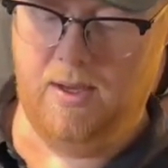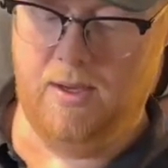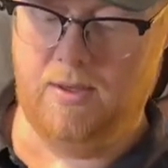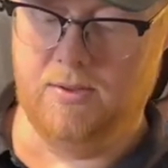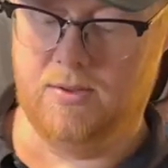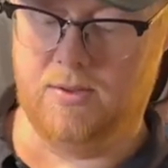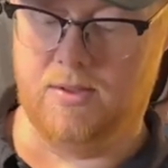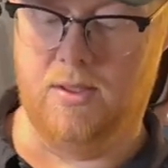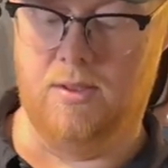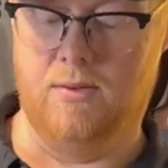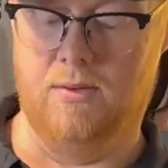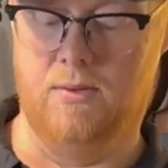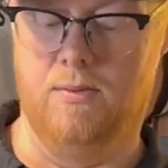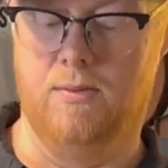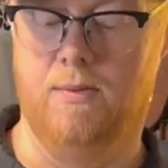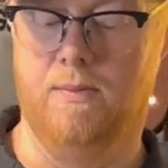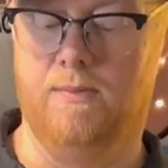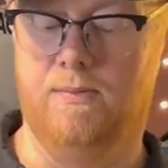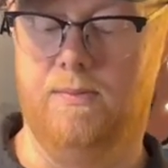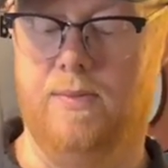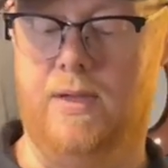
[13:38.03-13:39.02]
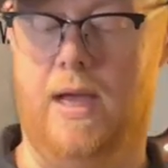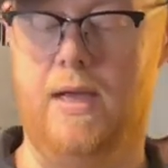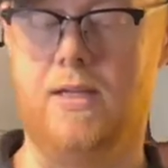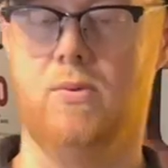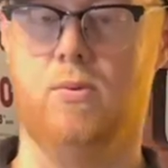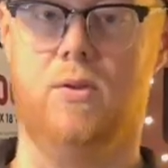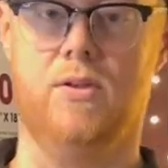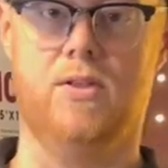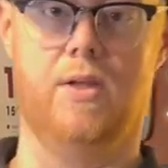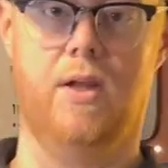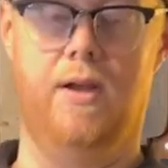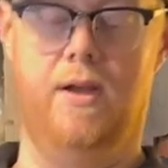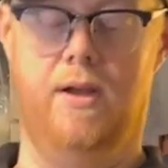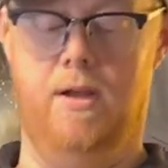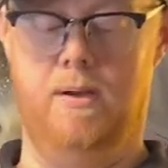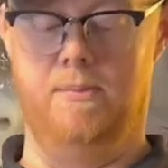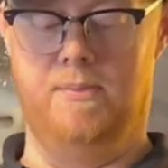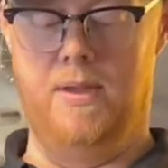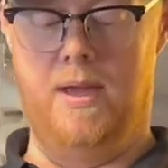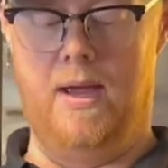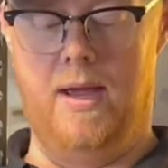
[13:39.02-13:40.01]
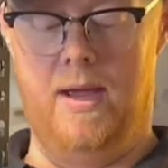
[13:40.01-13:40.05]
So that's what's going to
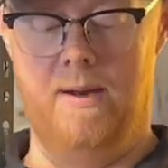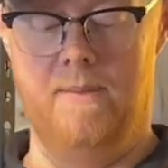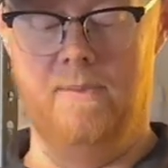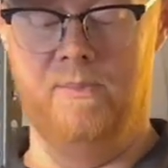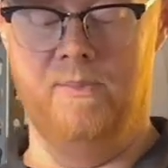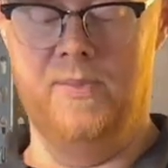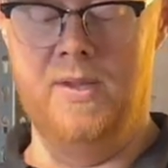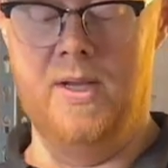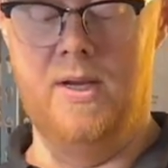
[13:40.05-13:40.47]
help that.